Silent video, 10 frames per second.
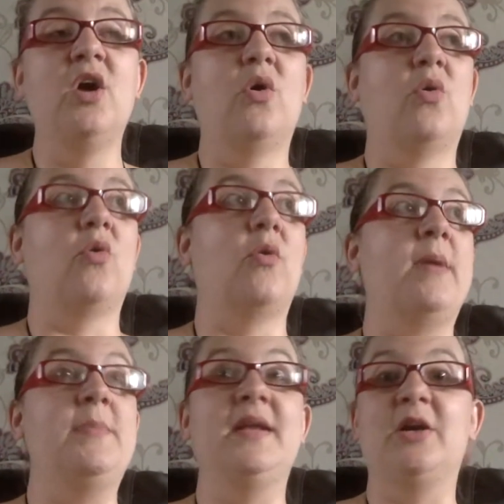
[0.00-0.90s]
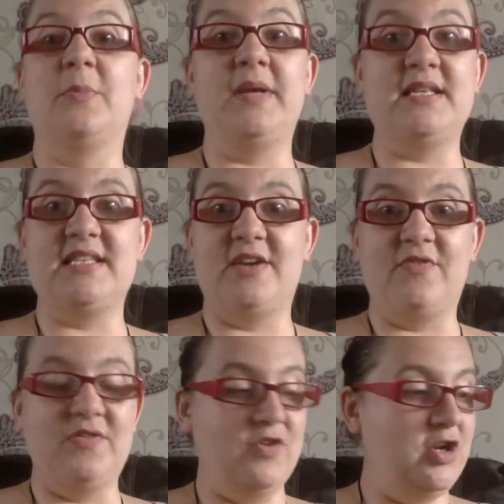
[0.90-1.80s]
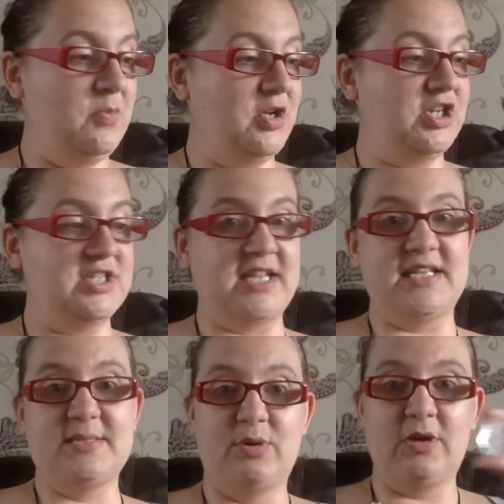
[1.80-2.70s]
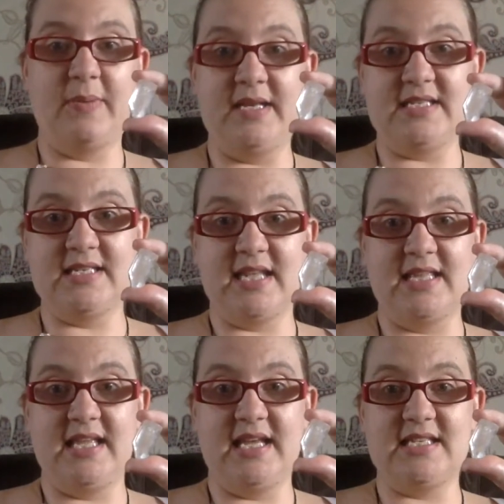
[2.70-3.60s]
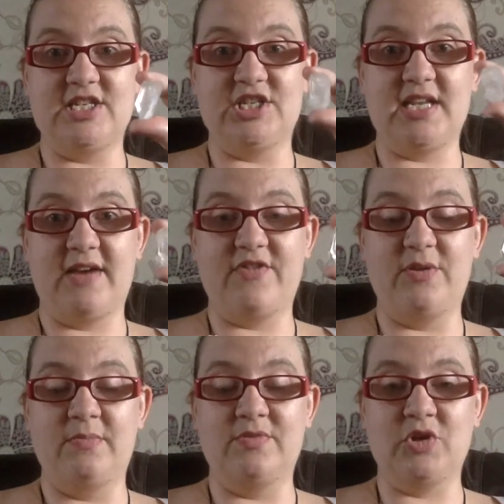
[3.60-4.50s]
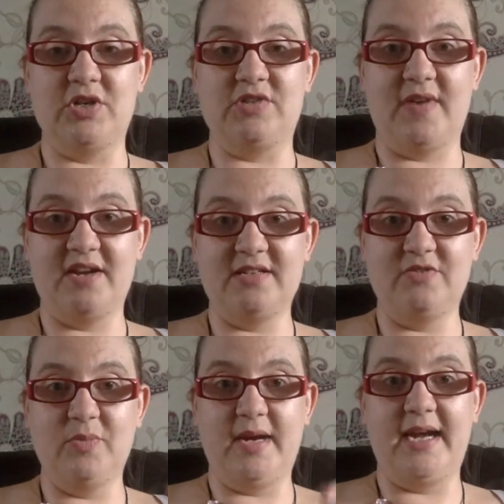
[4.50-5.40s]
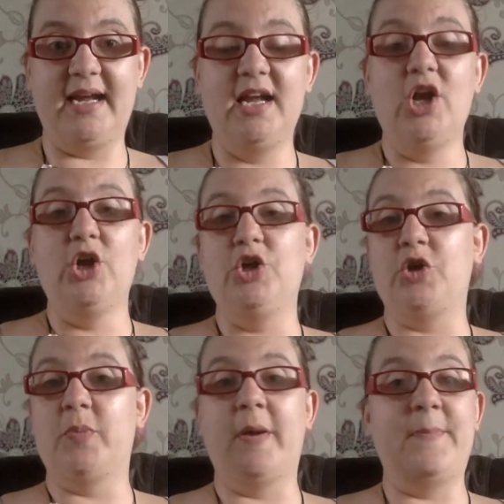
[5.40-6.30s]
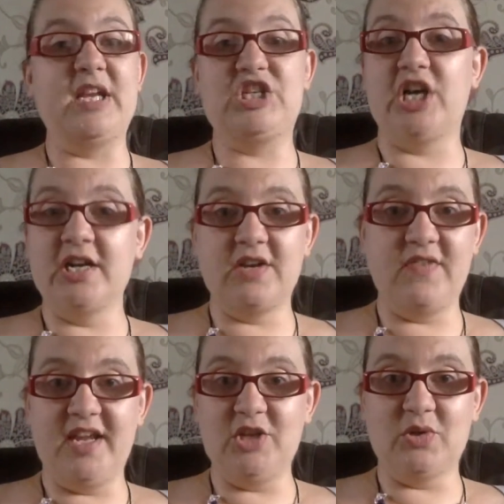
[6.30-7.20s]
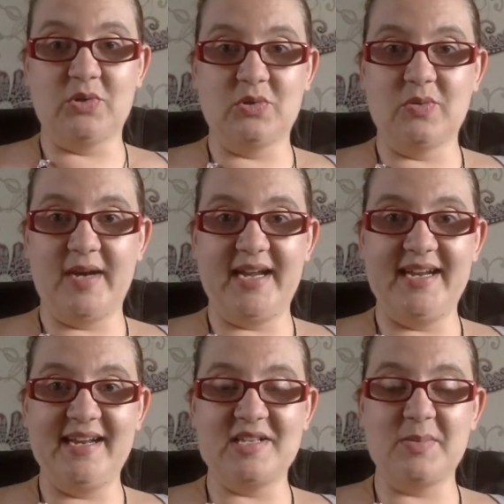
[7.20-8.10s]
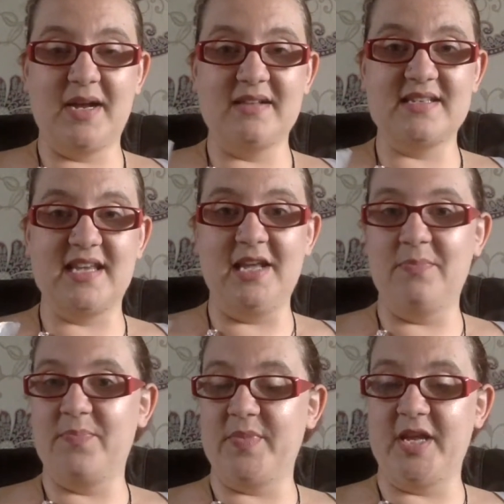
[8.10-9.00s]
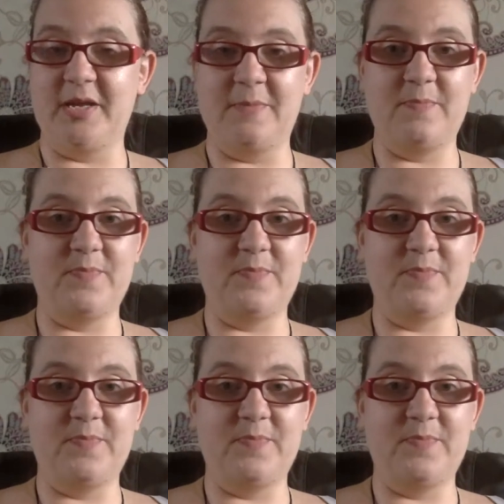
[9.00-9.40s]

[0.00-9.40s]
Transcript: or maybe a little piece in every room. You can just get smaller pieces like this and just have them dotted around everywhere. You could put a big chunk of it in your hallway as well to keep the